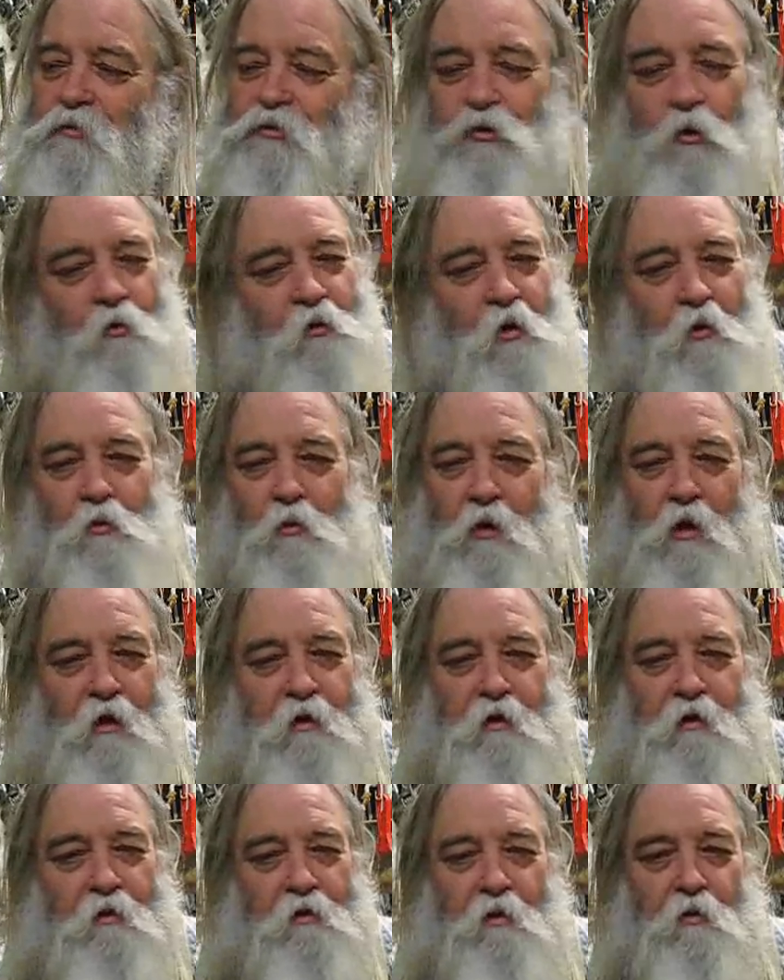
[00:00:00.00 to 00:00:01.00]
So don't
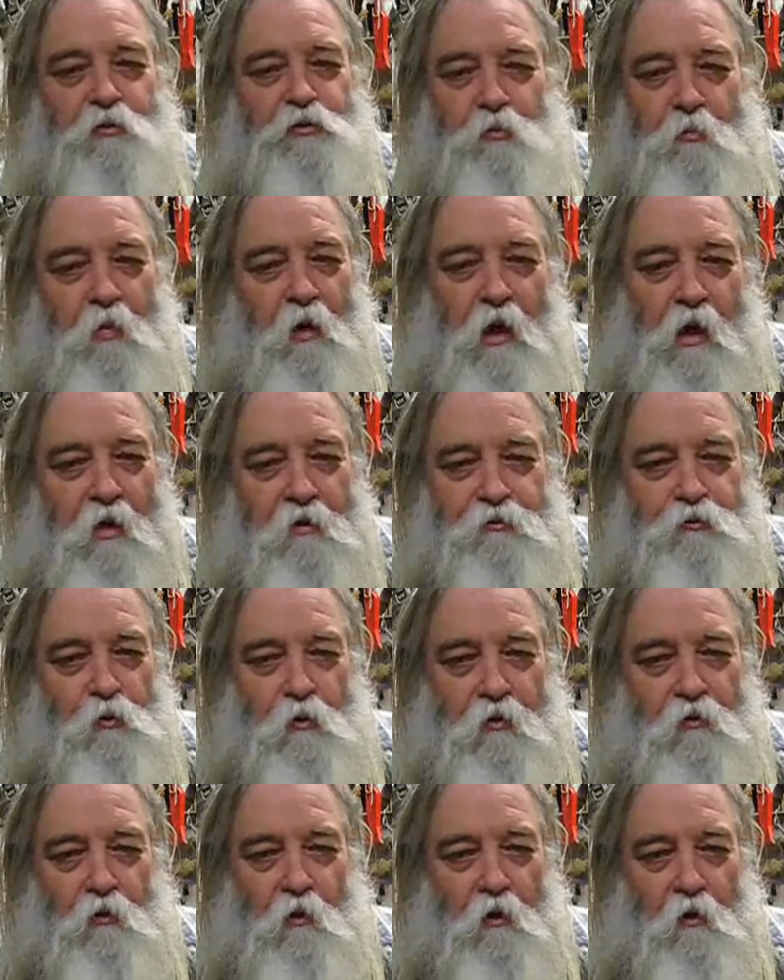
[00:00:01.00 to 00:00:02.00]
lay in no supplies
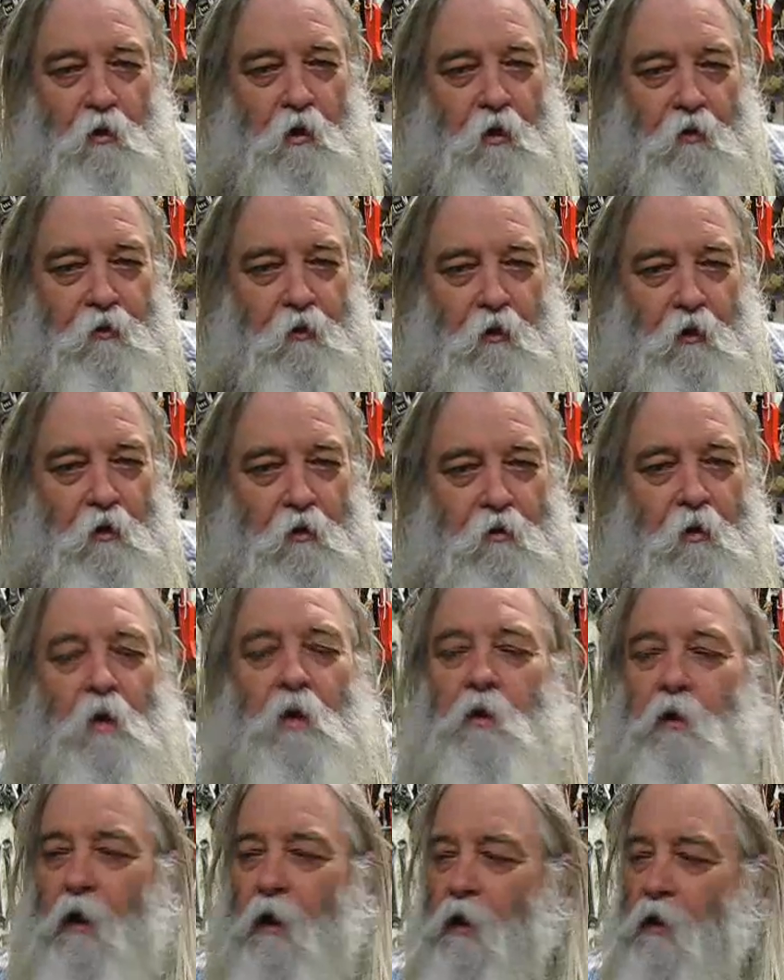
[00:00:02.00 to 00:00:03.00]
or anything like that.
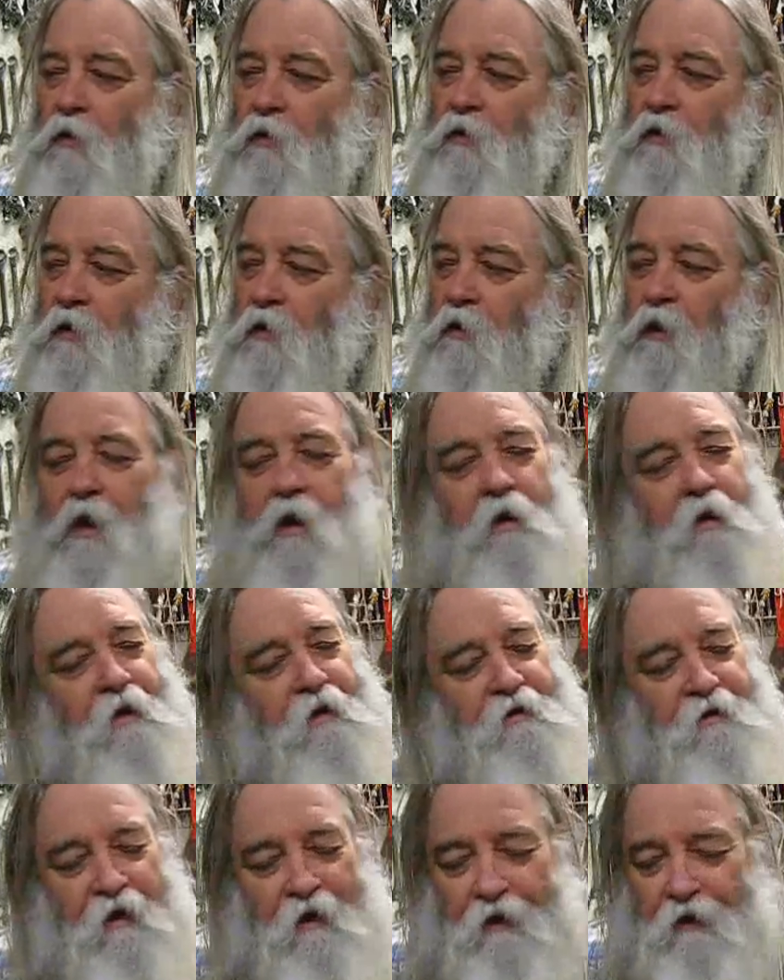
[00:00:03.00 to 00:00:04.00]
And
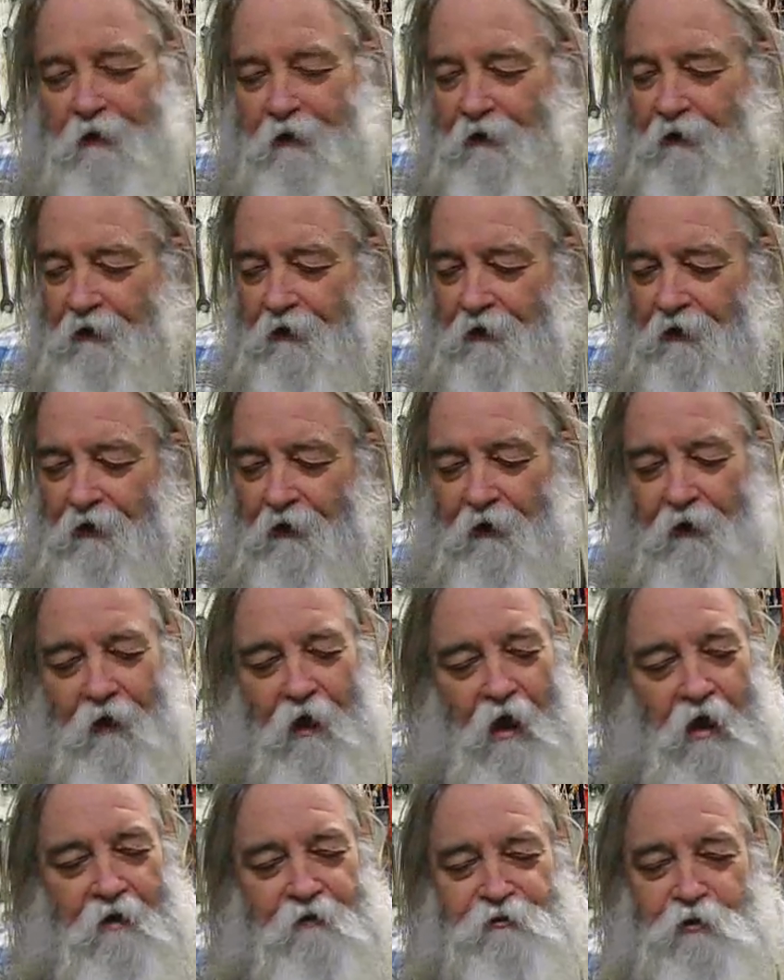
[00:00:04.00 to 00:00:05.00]

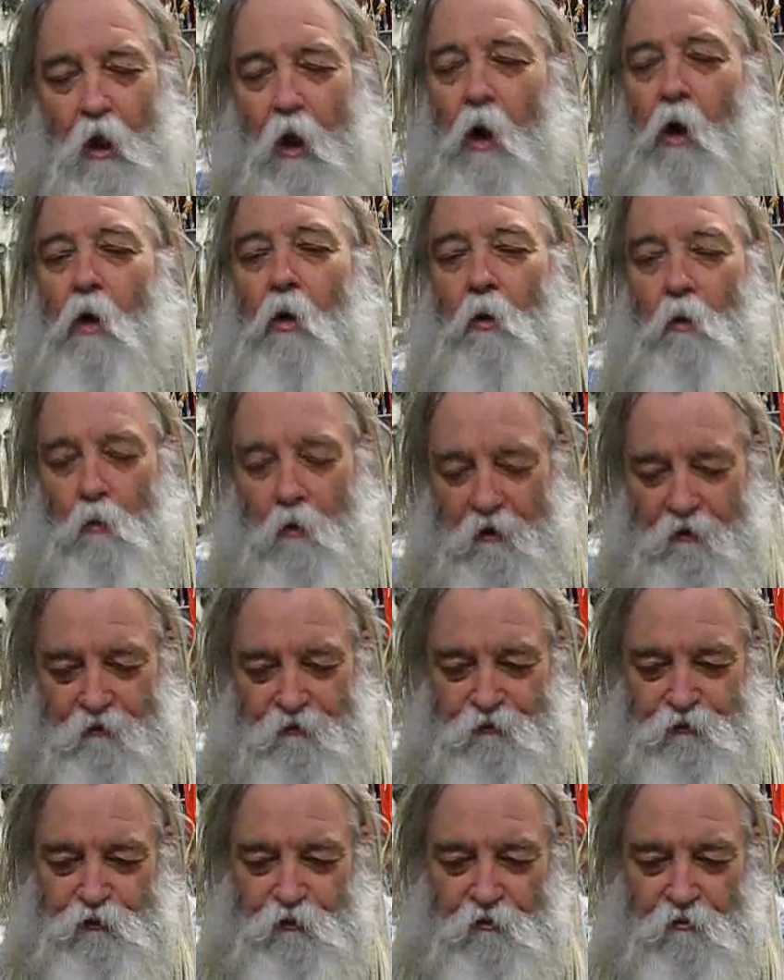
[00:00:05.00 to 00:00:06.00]
as always,
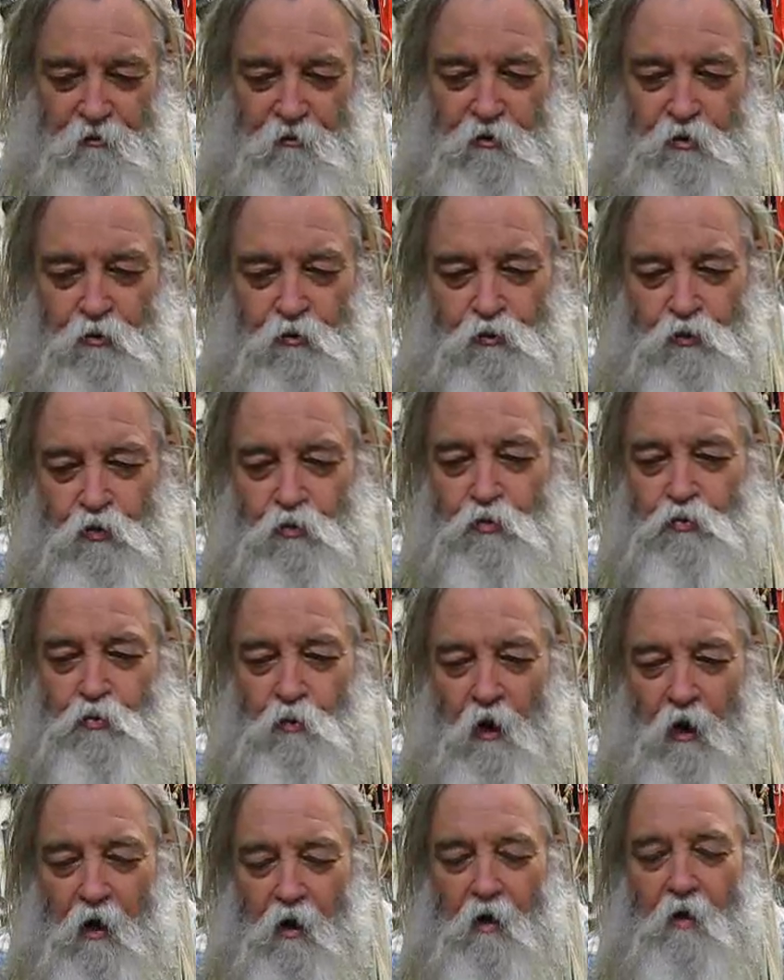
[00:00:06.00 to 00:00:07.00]
you
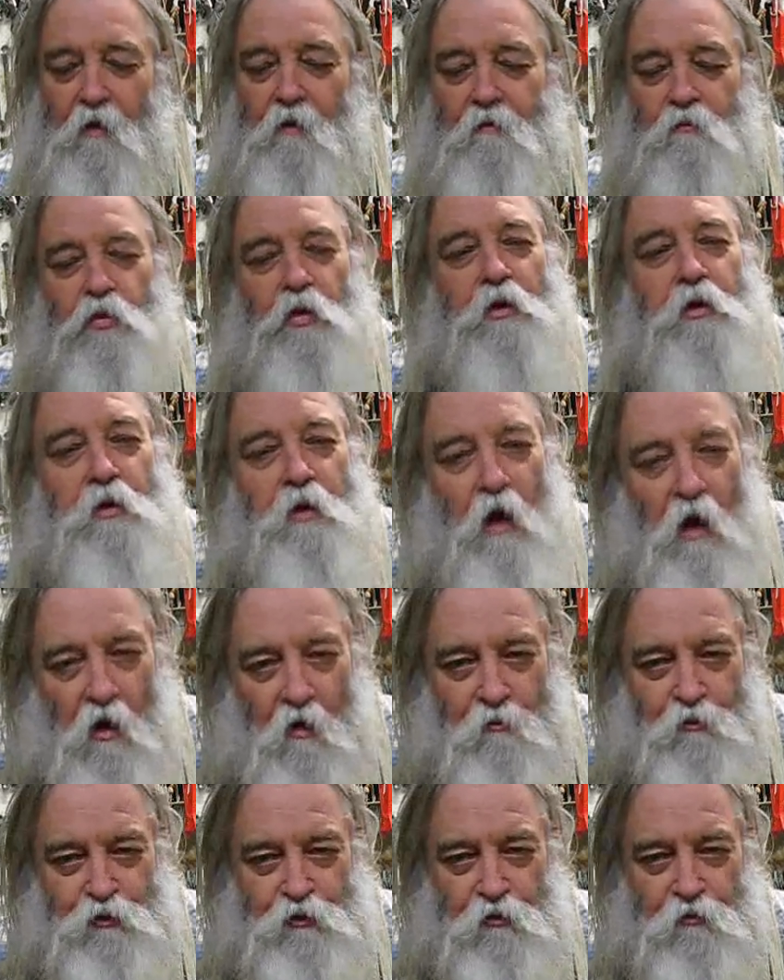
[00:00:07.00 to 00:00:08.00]
do have the
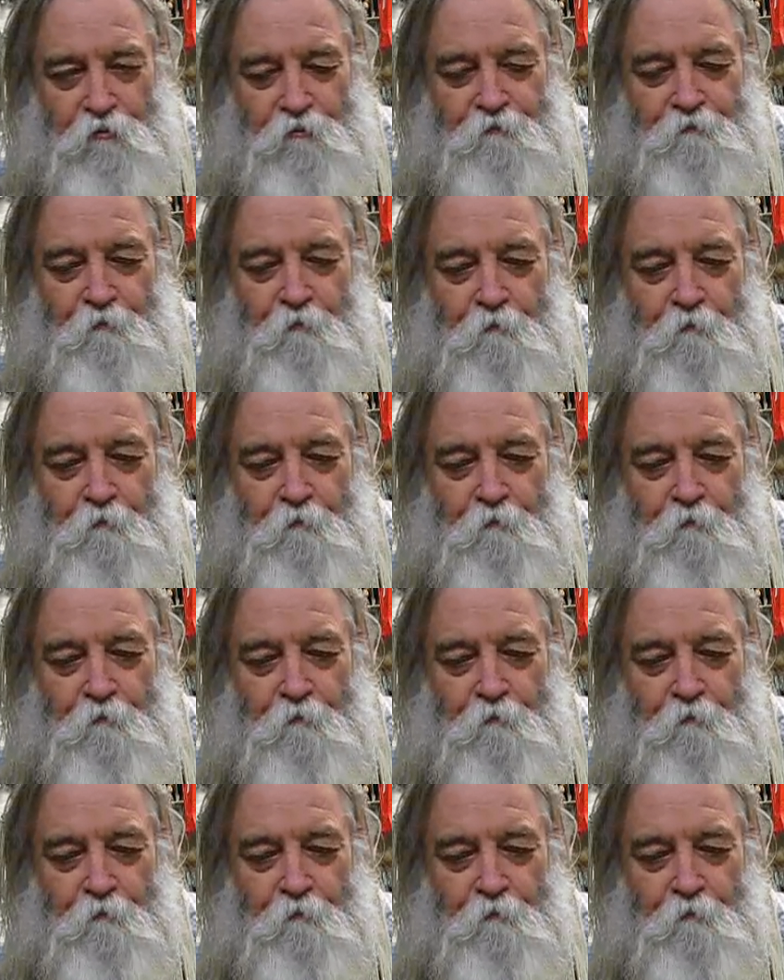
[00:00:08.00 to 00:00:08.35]
option